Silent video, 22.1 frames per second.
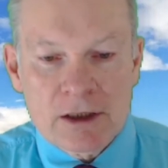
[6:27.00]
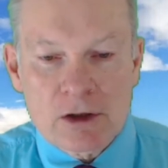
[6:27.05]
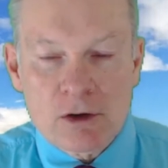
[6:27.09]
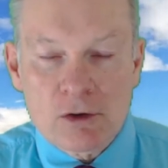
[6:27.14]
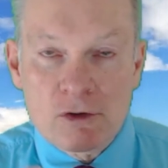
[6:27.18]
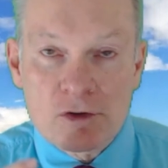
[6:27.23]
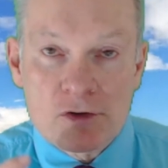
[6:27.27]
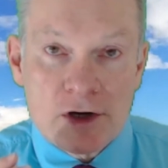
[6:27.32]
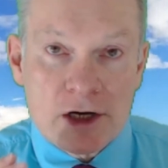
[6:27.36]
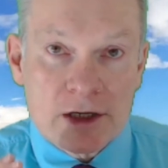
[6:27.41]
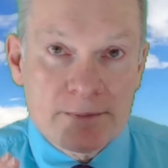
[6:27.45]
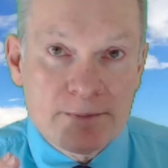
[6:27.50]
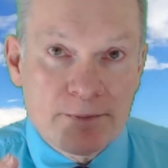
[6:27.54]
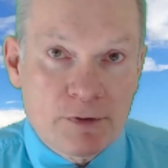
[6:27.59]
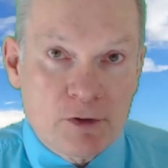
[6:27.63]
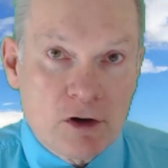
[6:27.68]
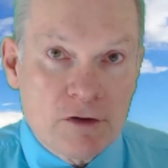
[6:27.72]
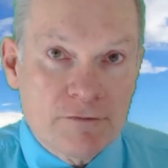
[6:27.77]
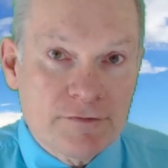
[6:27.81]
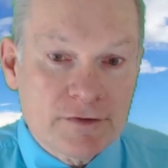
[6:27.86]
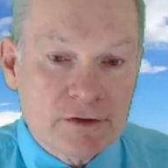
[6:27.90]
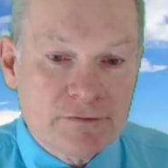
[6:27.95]
That will create
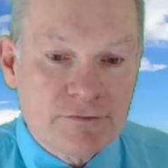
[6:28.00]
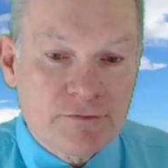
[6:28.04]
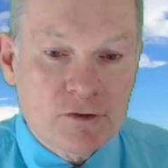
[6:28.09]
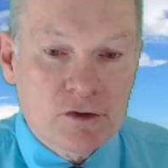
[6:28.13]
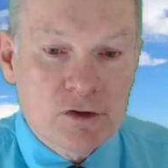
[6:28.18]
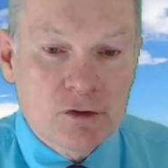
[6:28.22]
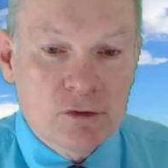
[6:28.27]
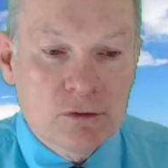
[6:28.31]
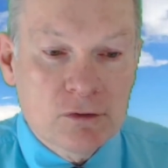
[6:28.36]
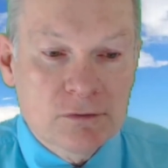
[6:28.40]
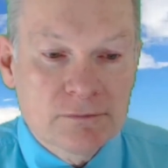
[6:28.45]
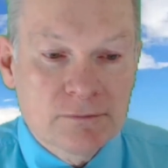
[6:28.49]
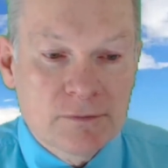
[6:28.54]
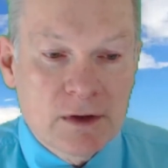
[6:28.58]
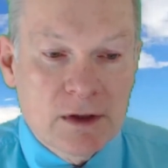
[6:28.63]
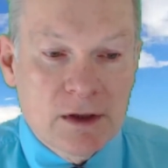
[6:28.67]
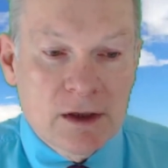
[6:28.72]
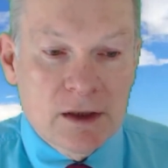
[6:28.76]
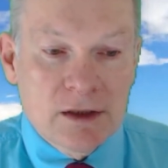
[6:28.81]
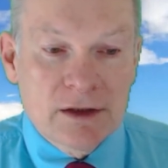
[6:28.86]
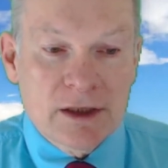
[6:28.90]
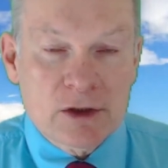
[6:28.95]
profit for you?
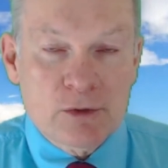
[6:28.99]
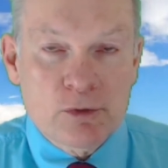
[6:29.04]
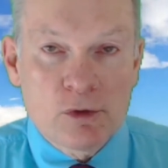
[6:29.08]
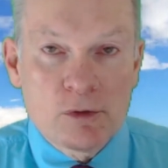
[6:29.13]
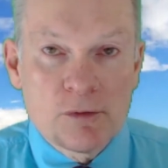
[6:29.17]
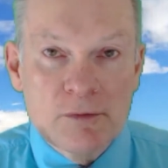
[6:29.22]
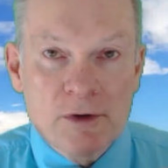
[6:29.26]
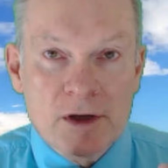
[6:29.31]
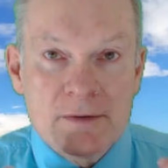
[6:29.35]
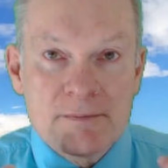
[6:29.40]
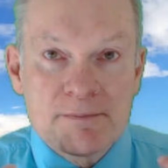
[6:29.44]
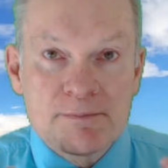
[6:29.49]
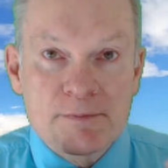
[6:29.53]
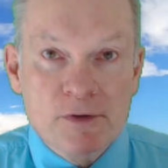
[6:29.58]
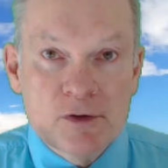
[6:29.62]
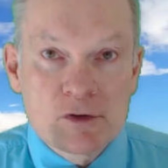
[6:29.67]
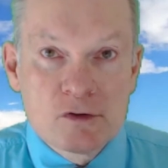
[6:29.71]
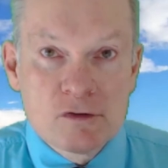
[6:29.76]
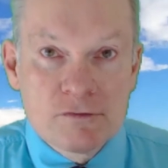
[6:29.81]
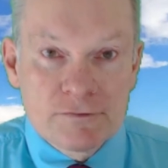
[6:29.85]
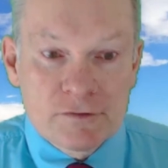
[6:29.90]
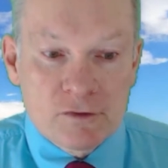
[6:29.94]
That will
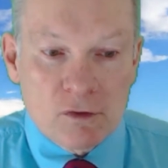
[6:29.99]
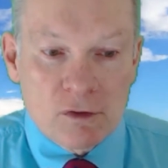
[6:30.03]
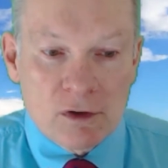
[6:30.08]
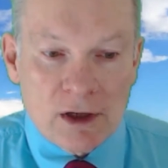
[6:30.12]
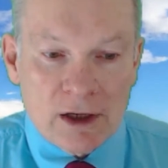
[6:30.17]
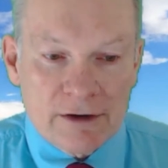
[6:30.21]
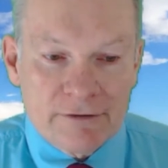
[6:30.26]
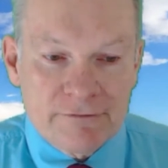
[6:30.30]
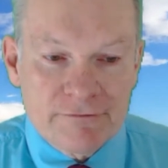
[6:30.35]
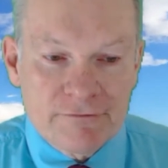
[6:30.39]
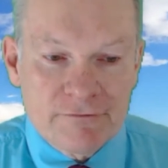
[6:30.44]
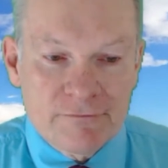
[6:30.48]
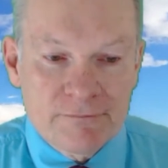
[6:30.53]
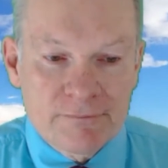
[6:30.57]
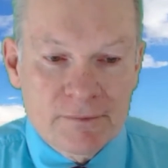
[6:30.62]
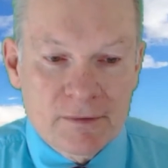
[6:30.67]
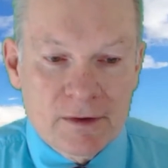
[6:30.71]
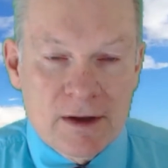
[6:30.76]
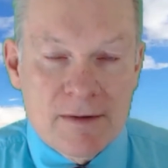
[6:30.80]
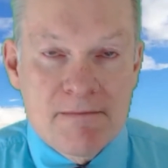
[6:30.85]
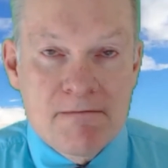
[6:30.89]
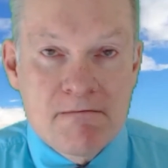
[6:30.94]
improve your life?
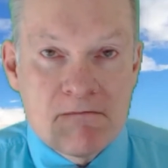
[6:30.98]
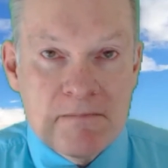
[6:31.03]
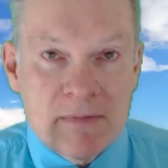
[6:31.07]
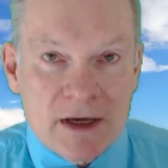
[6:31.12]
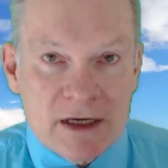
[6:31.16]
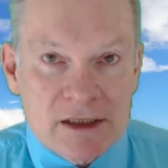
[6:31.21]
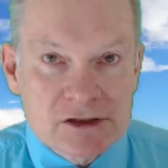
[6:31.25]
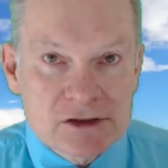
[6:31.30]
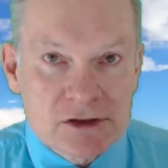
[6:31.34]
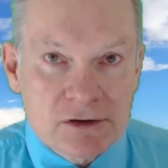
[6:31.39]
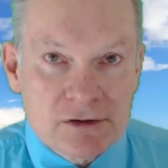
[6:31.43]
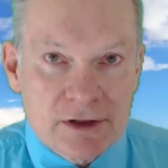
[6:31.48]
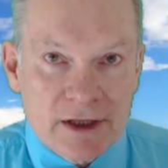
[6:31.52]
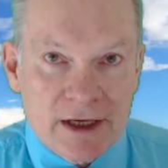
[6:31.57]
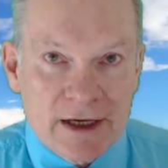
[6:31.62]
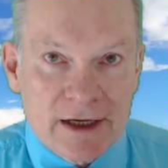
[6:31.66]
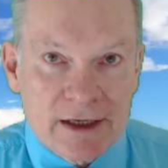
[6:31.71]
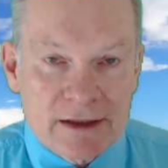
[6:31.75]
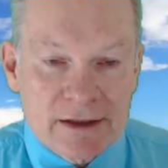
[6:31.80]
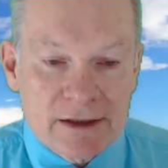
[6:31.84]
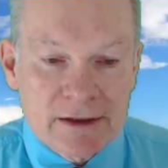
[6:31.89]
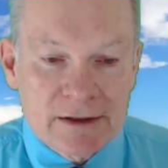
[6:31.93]
Measure
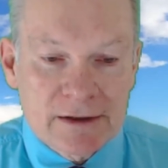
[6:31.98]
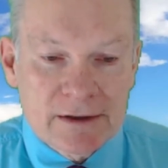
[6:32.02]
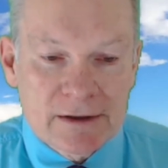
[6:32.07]
that.